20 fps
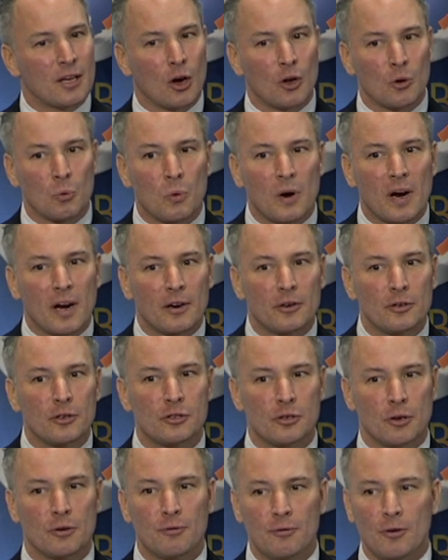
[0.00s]
on where you
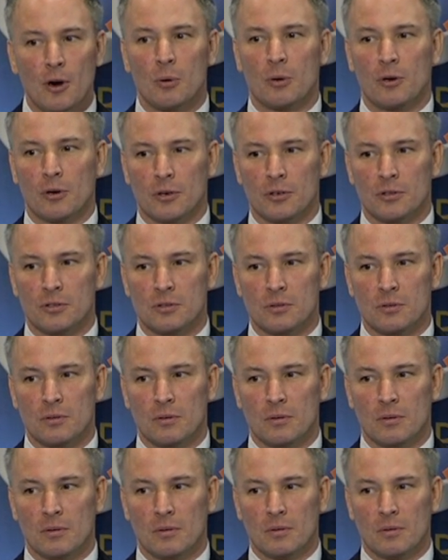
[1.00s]
should focus,
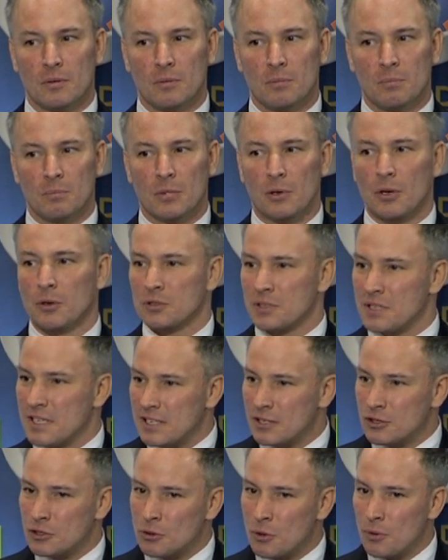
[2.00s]
because
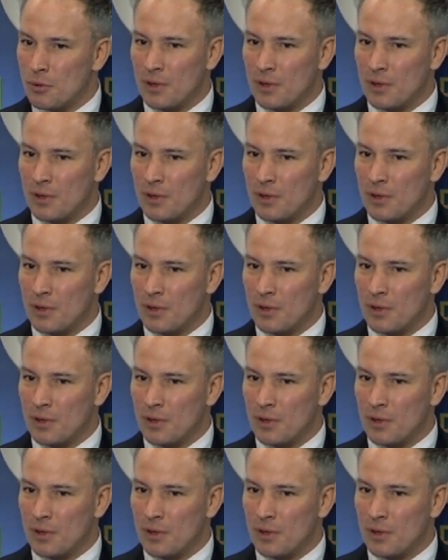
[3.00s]
these two